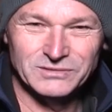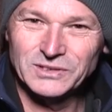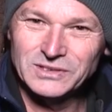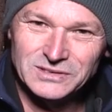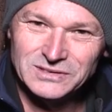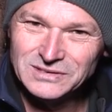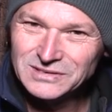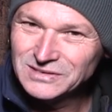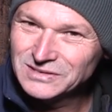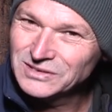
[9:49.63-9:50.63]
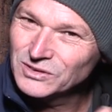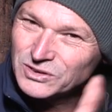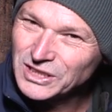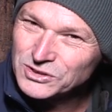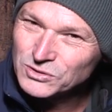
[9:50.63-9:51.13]

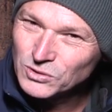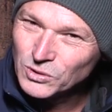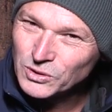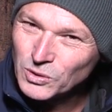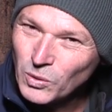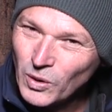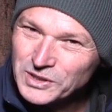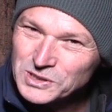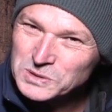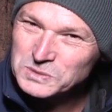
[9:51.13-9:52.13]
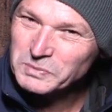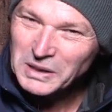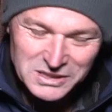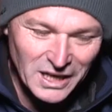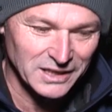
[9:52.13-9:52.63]
It doesn't look quite as
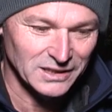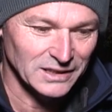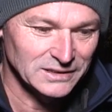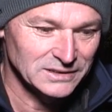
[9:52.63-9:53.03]
spectacular.